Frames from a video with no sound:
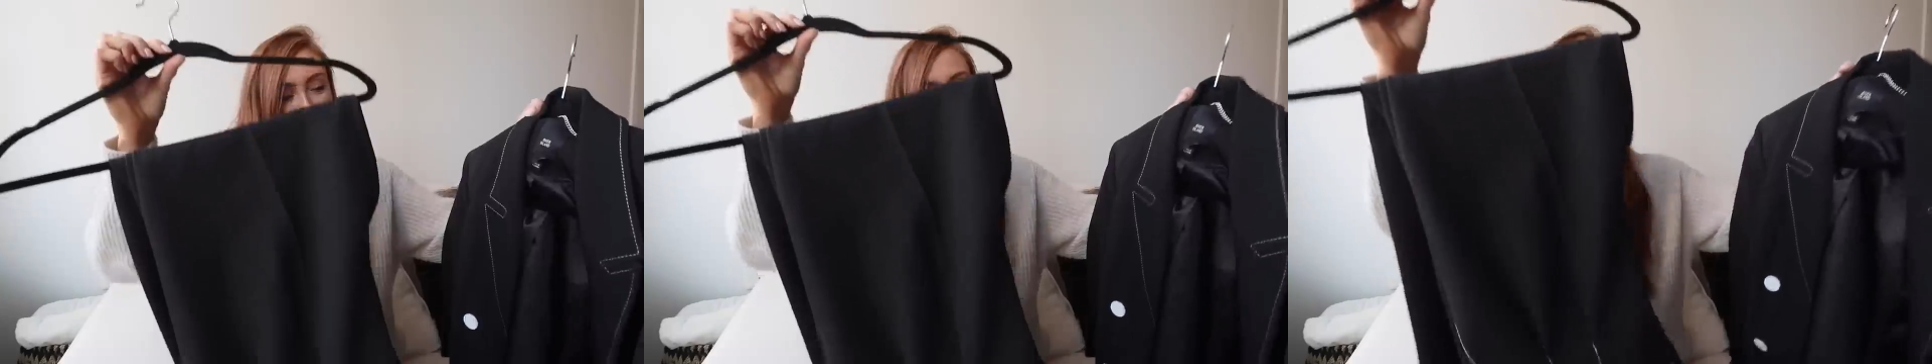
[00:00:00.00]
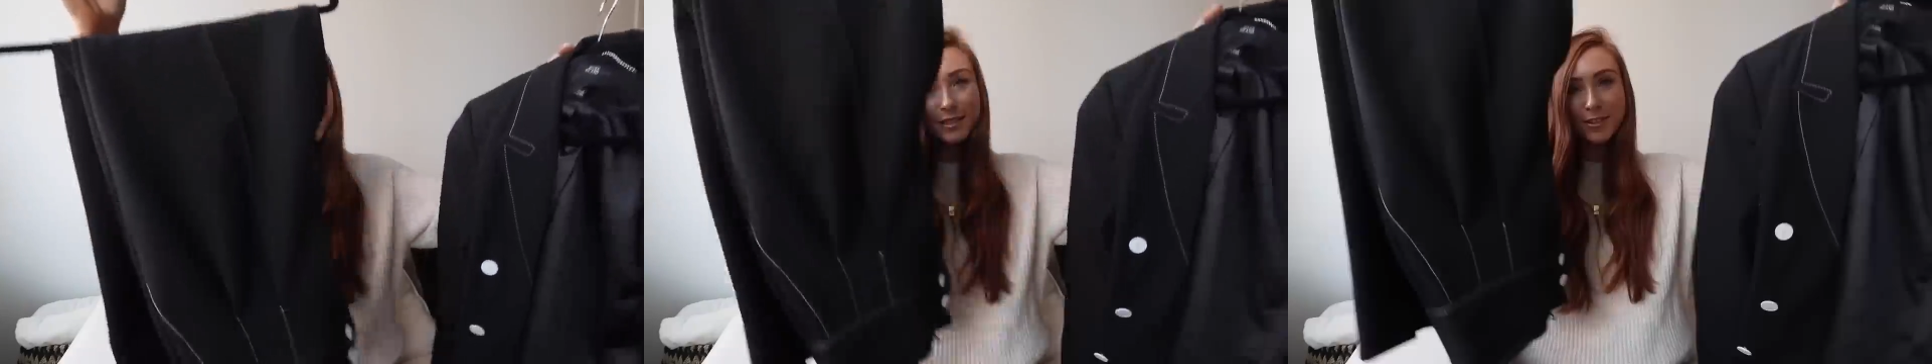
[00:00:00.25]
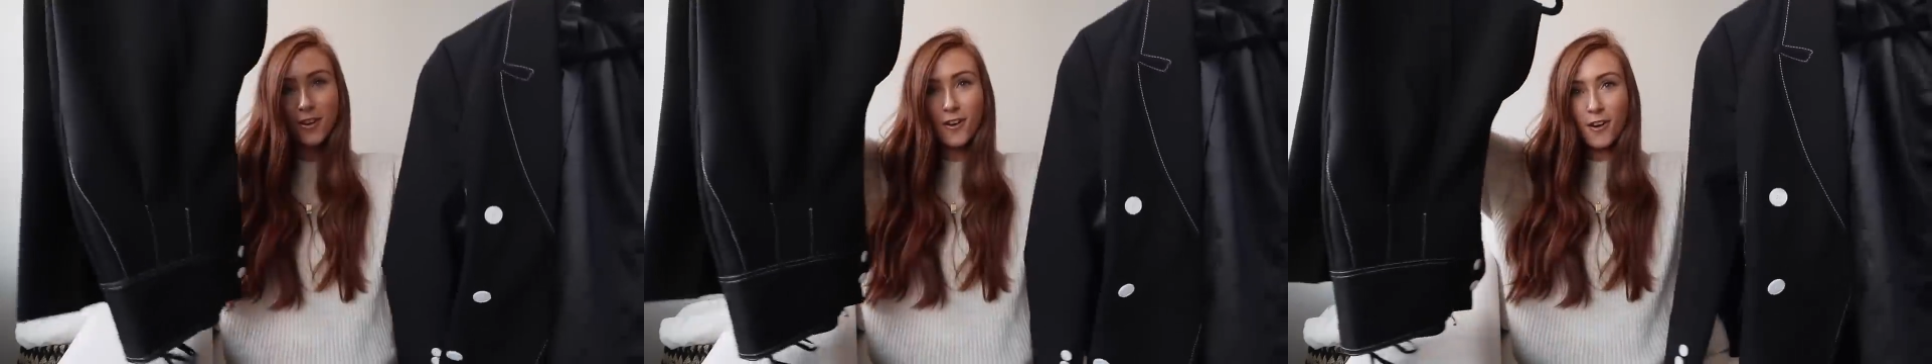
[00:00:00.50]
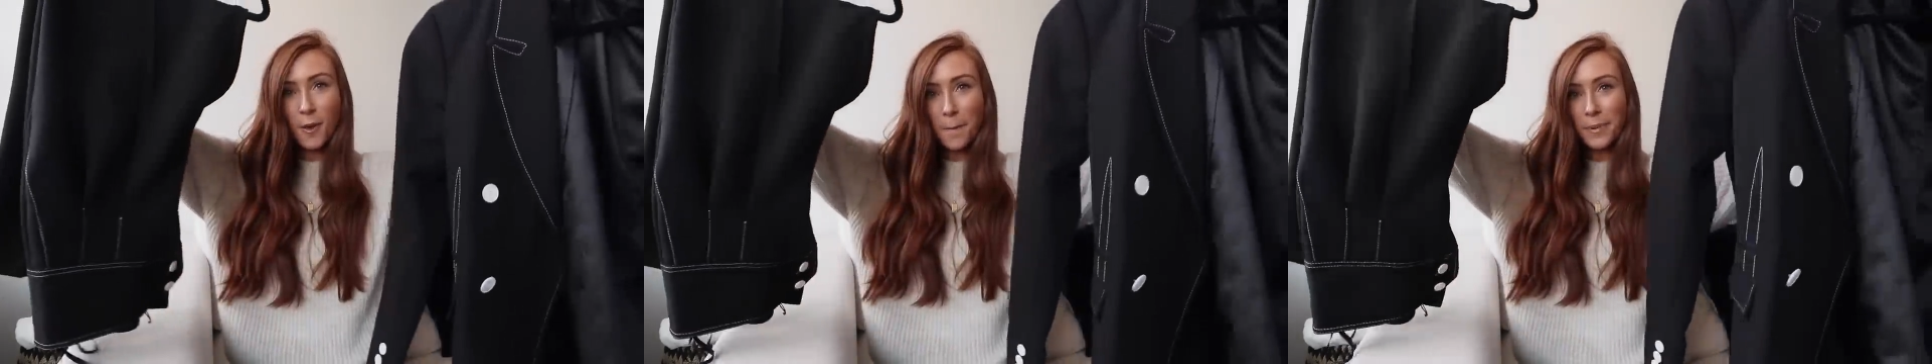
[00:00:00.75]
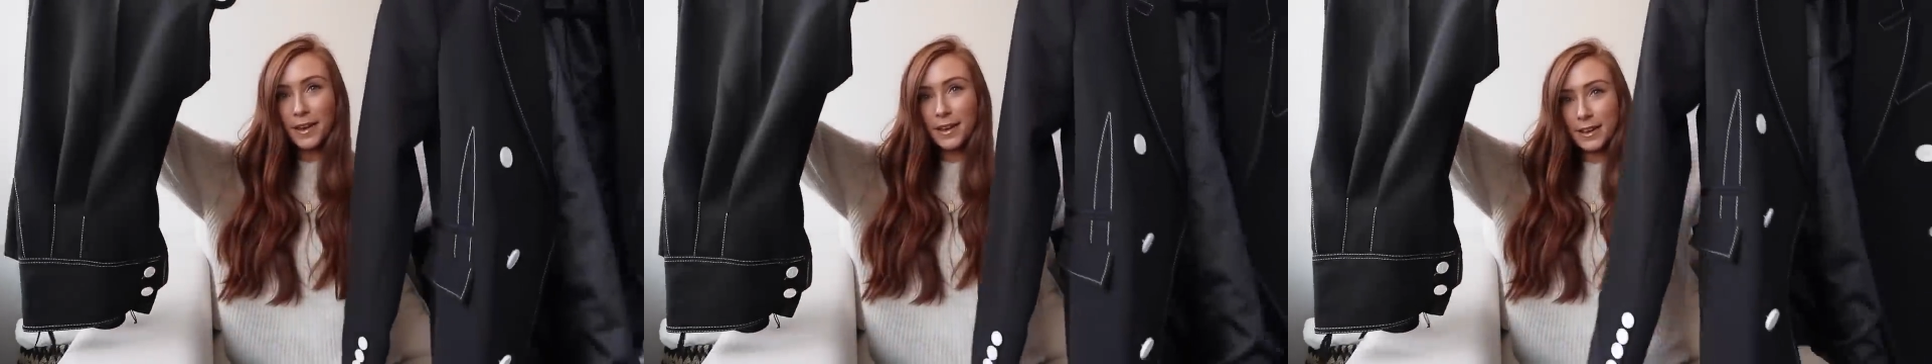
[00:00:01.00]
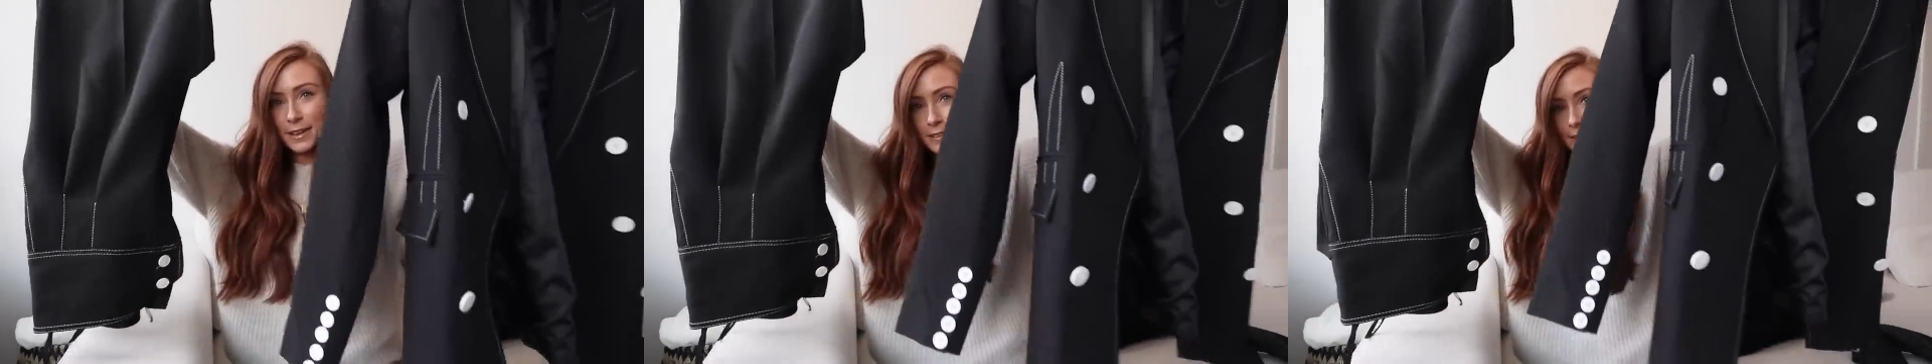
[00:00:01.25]
Next up
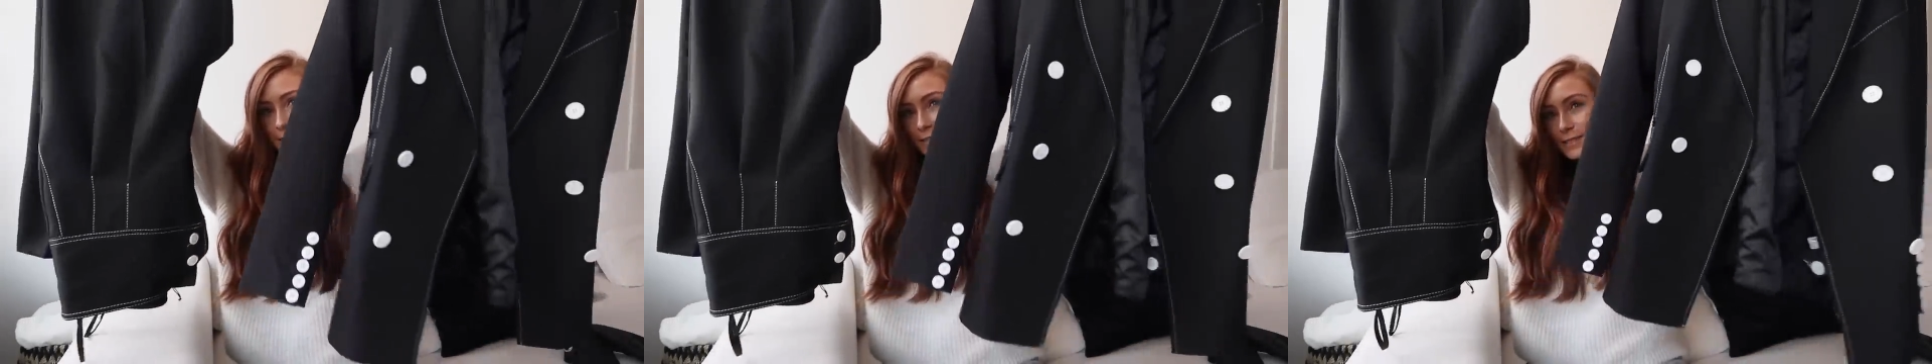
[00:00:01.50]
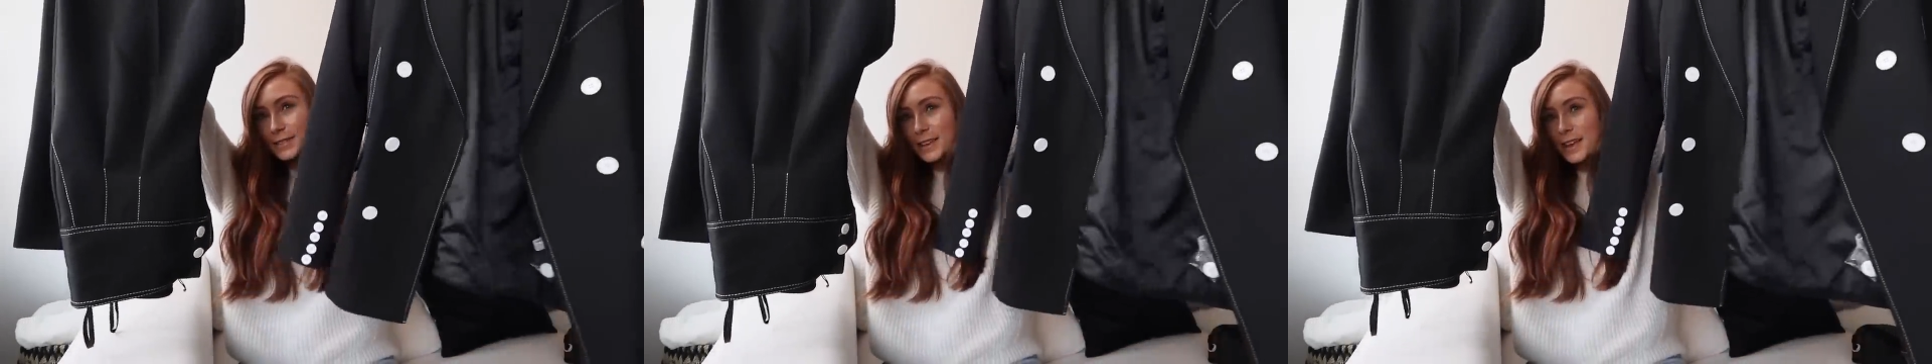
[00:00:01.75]
is